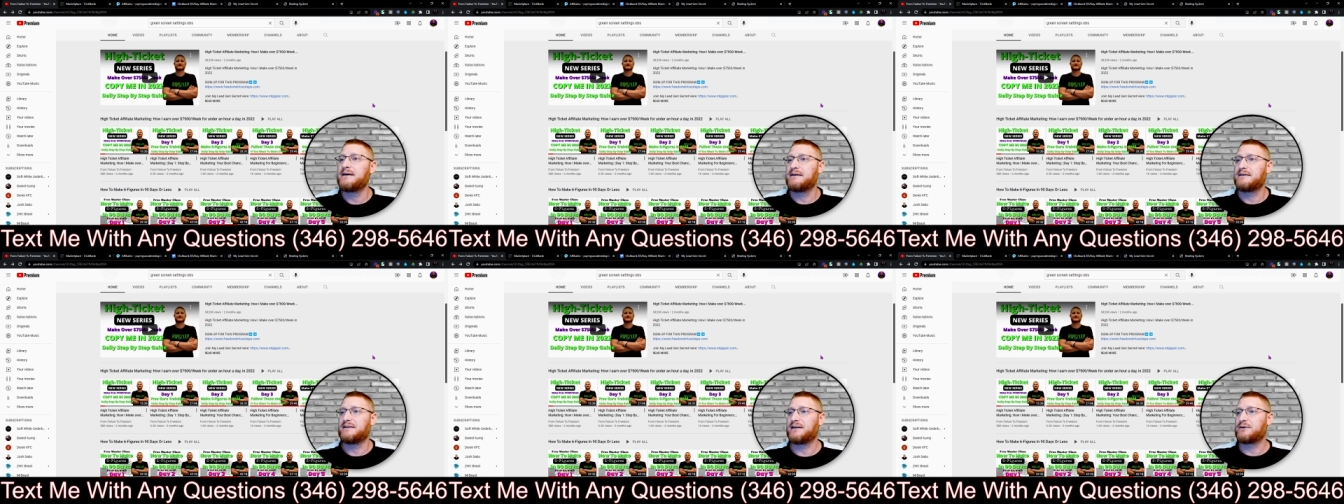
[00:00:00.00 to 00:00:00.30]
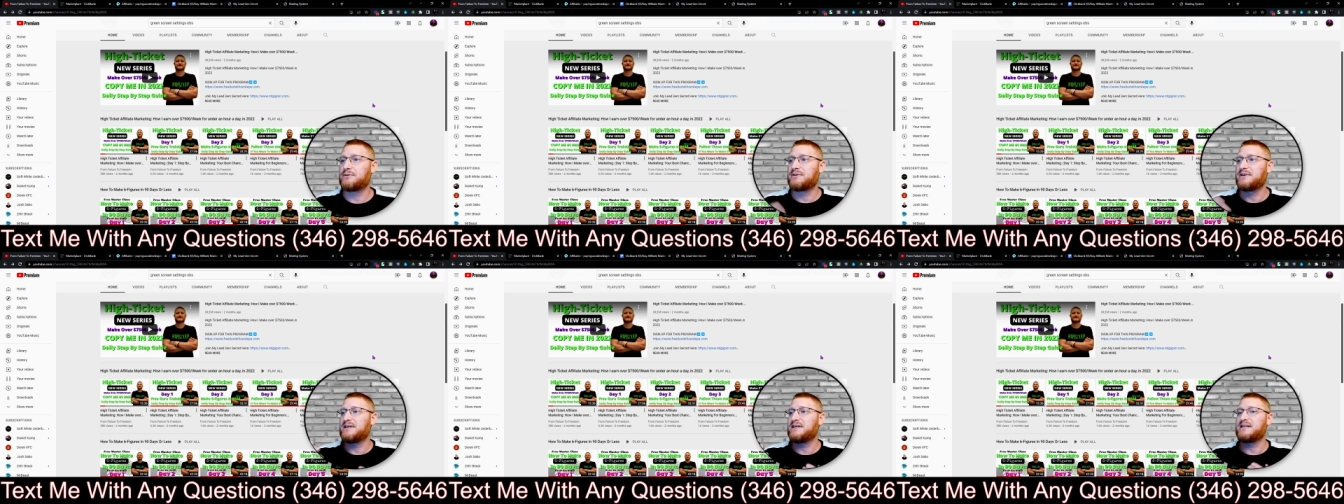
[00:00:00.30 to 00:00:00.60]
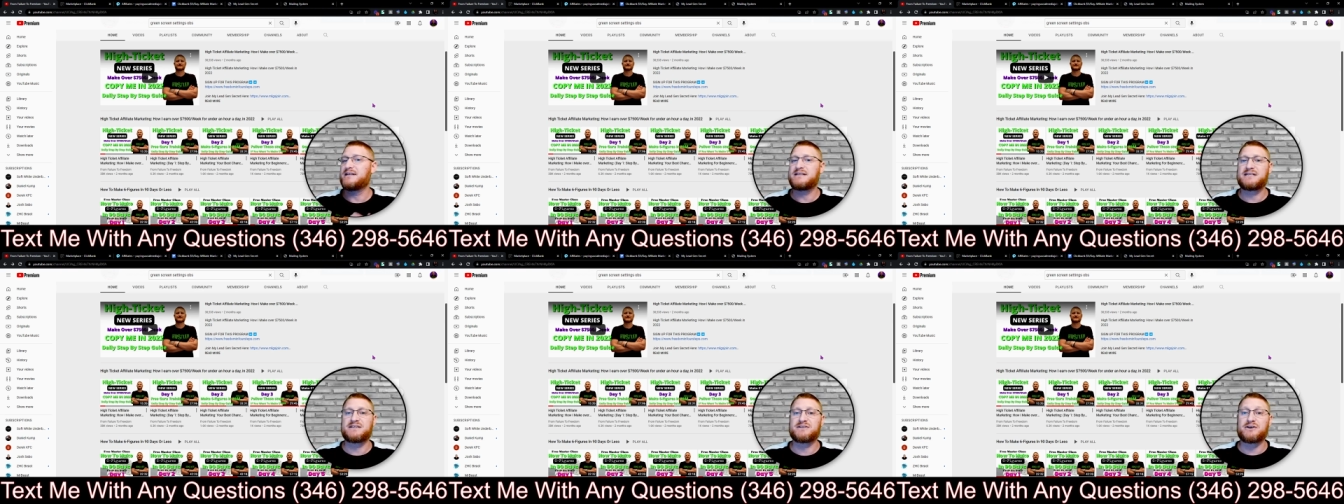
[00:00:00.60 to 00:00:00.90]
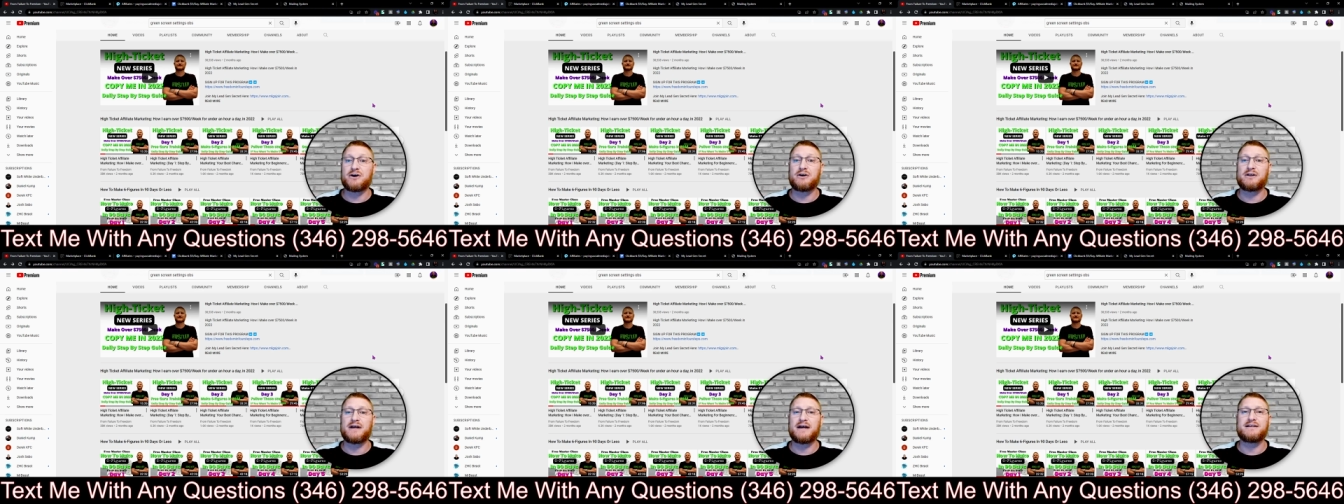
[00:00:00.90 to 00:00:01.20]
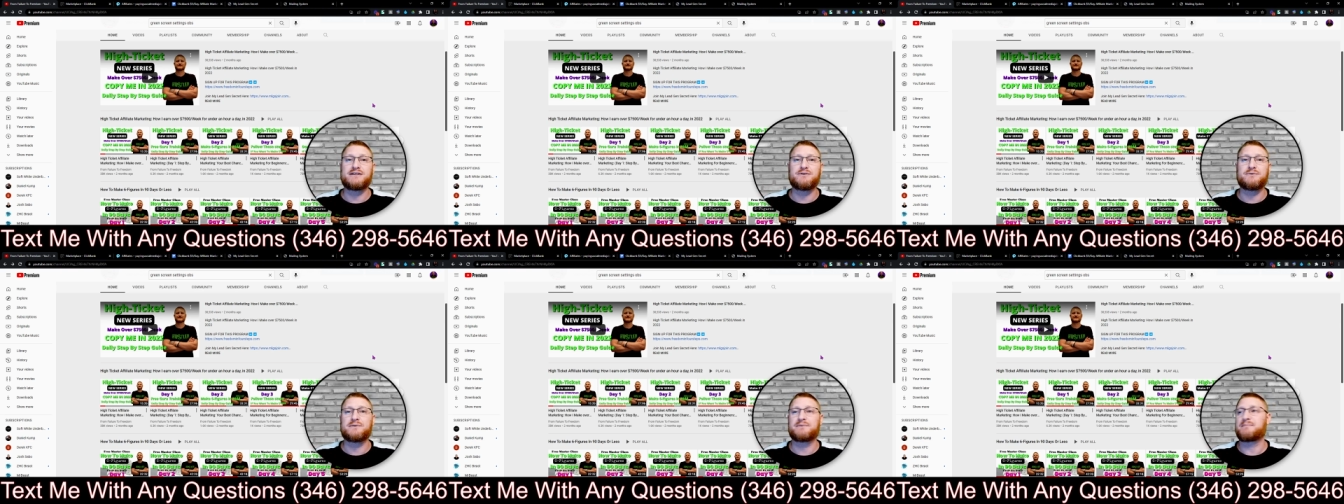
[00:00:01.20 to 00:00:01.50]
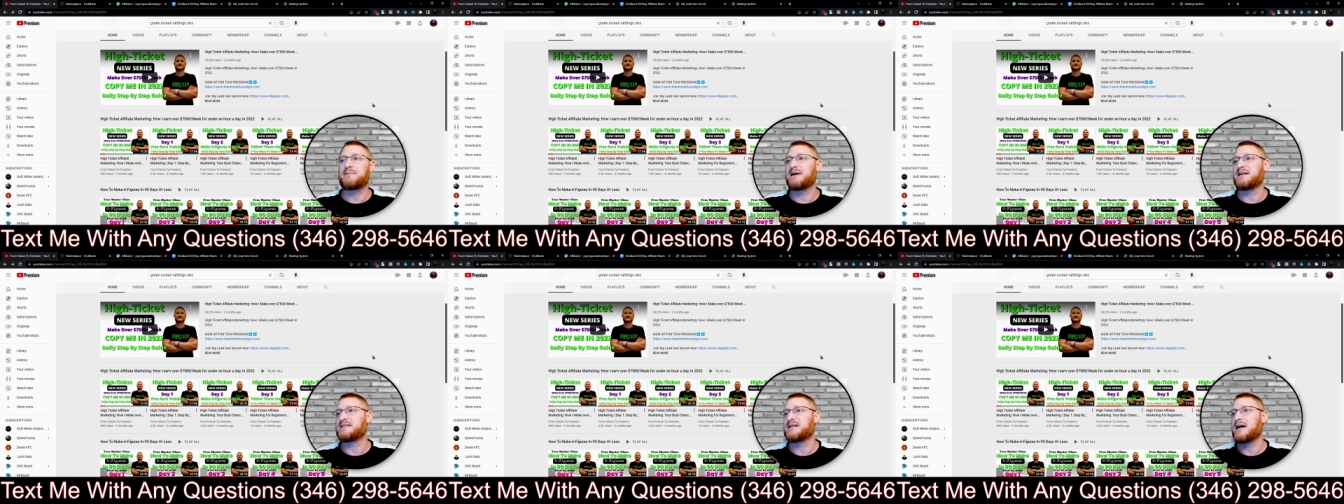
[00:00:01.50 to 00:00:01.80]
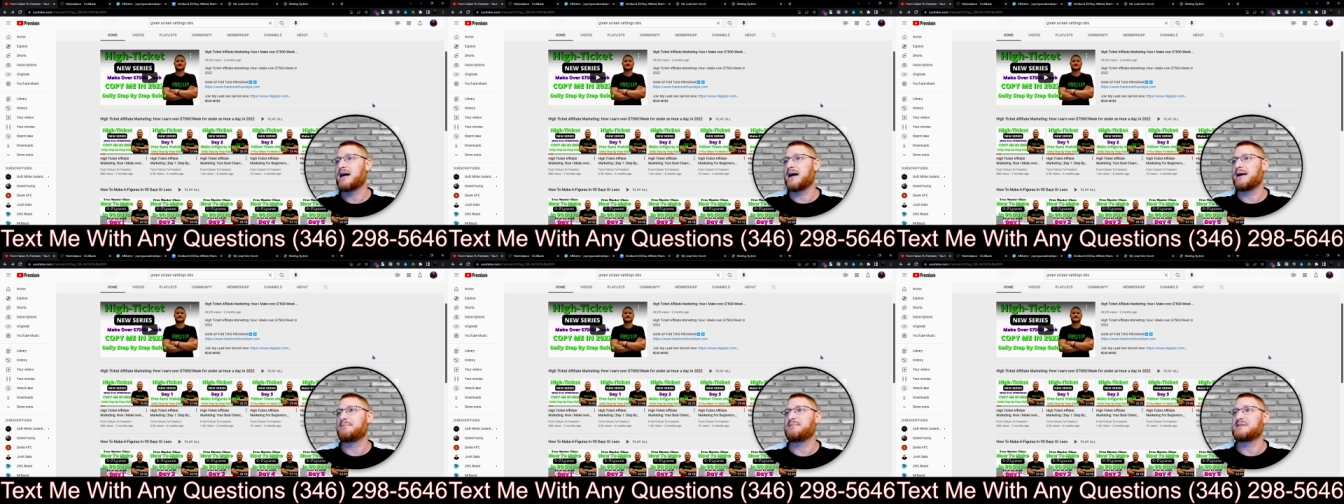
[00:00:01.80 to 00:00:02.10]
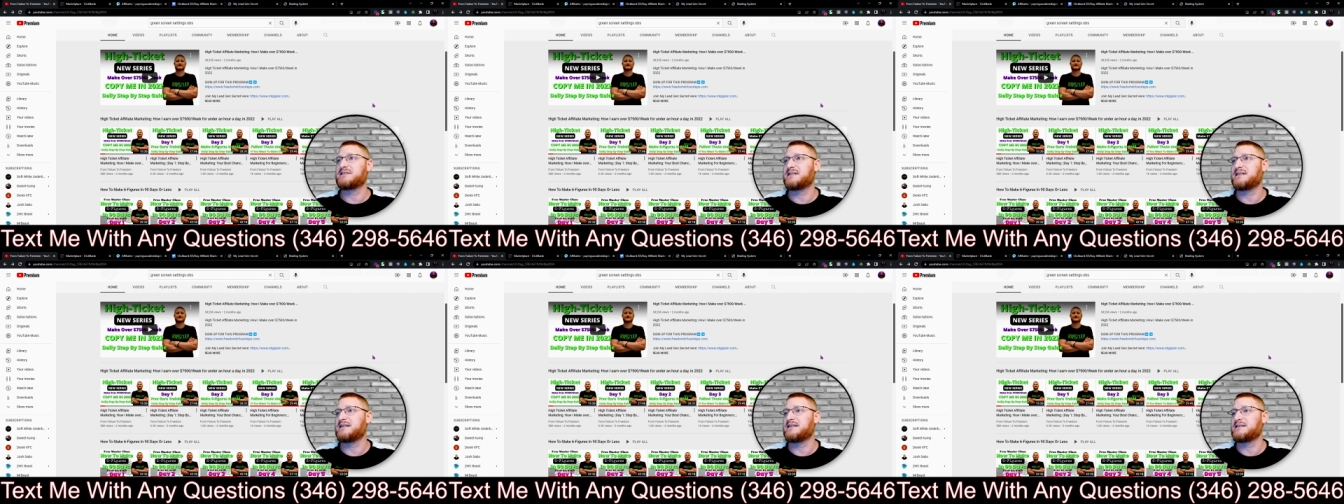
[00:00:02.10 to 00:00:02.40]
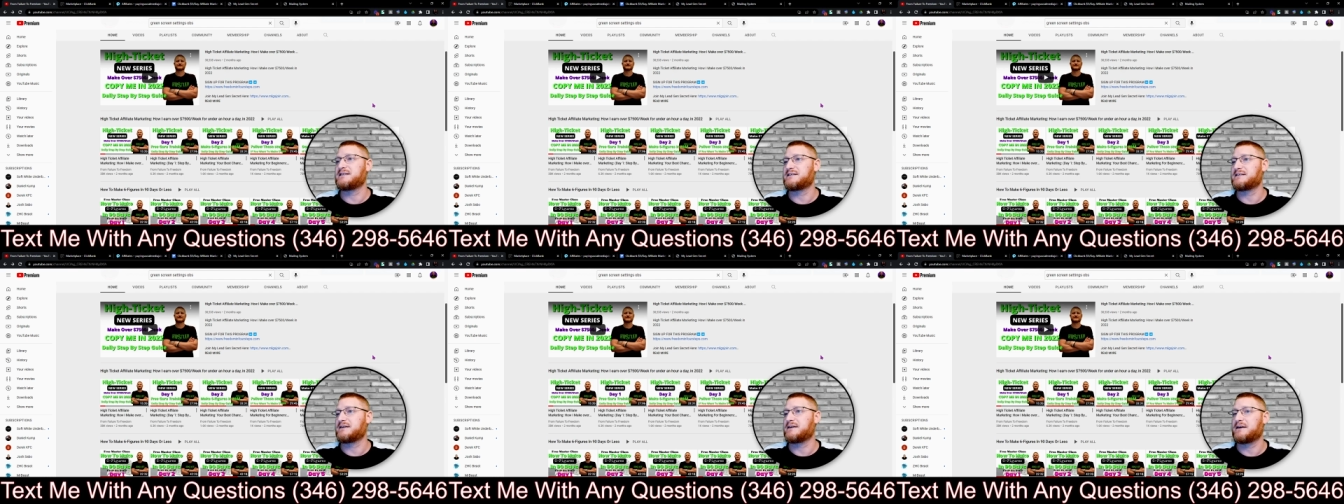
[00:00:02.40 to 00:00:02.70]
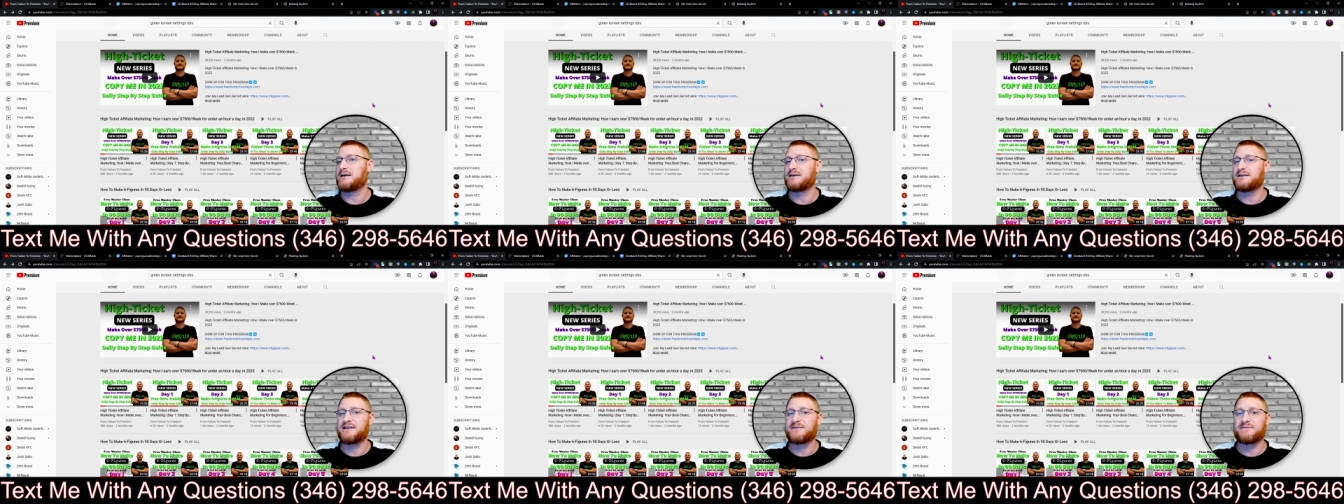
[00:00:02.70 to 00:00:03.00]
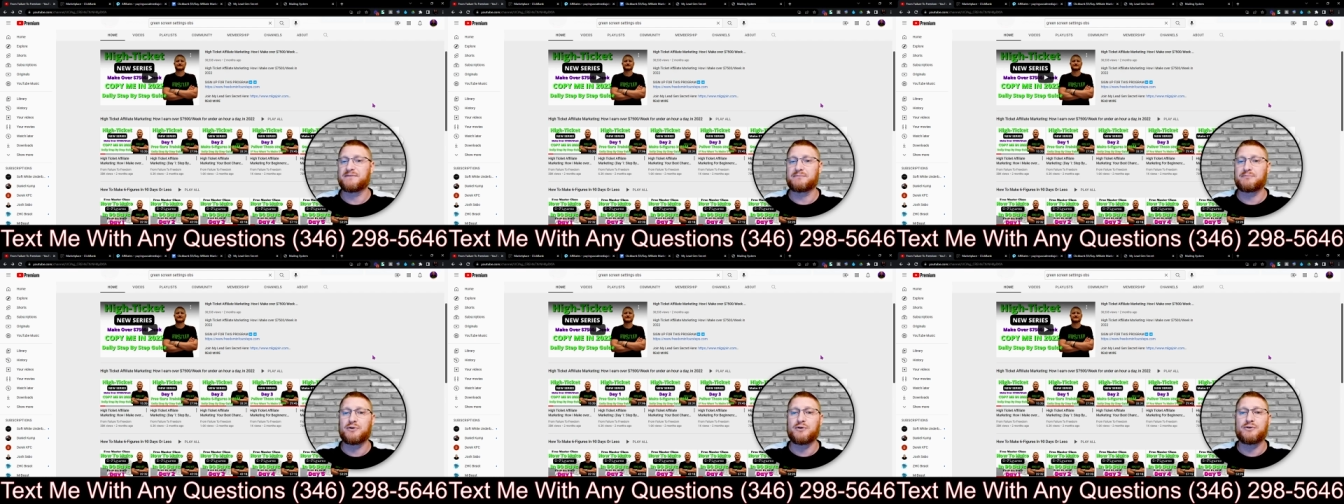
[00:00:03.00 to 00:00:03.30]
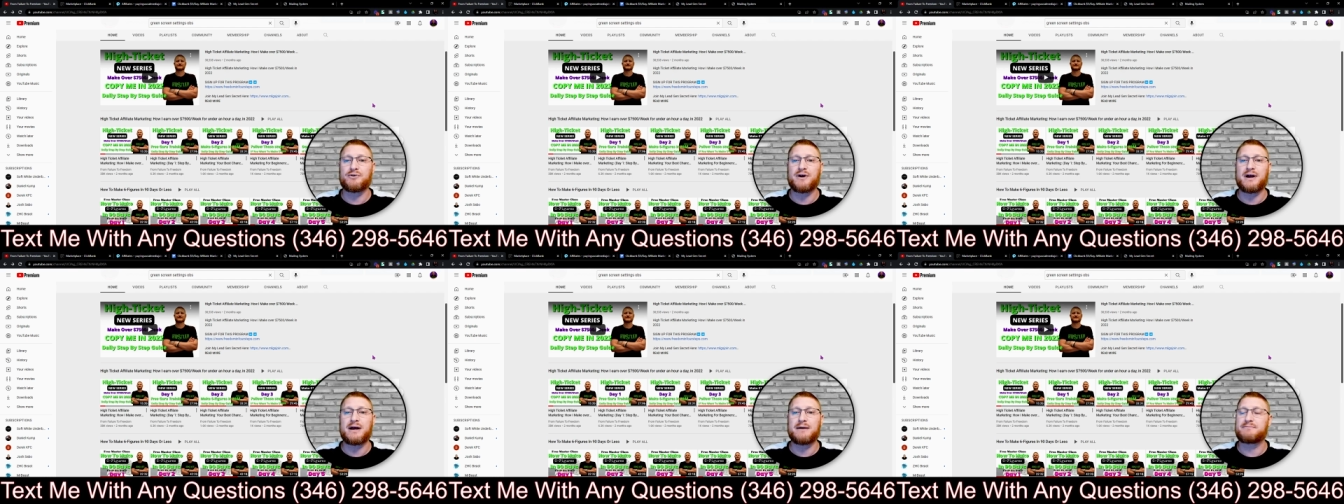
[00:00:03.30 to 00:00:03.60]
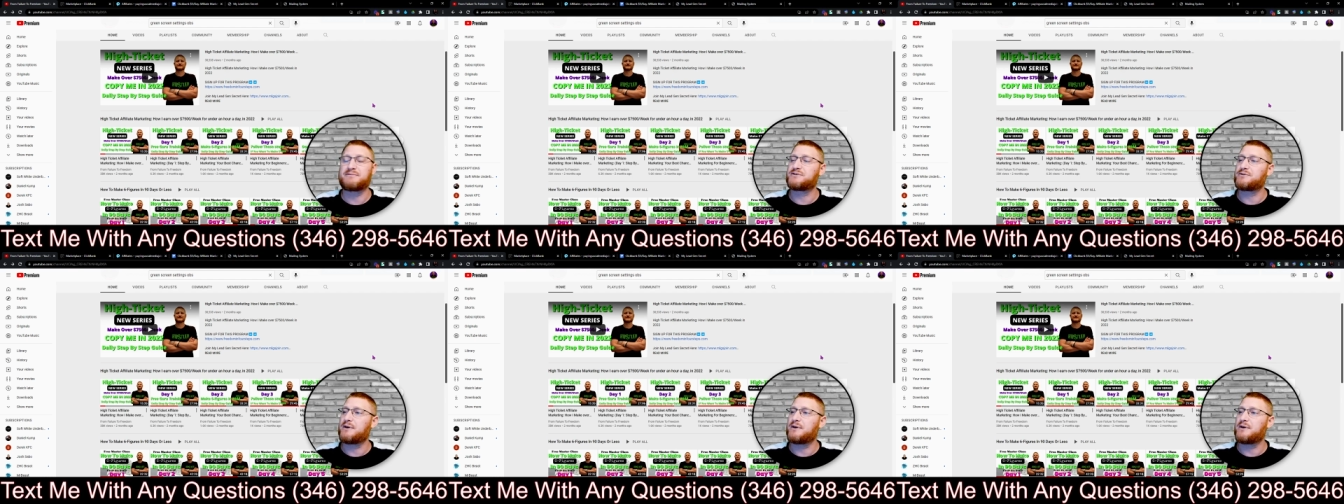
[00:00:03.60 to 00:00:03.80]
Literally, this is all I do with my time, is these different programs.